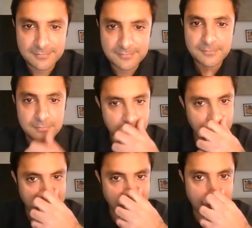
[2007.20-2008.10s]

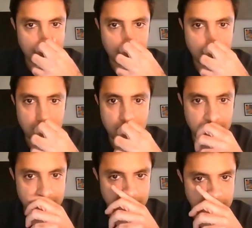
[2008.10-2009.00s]

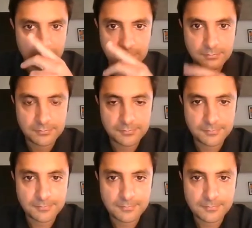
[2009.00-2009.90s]

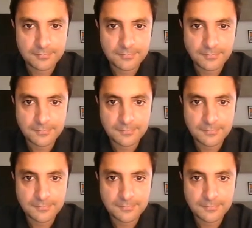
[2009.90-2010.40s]
This person isn't speaking.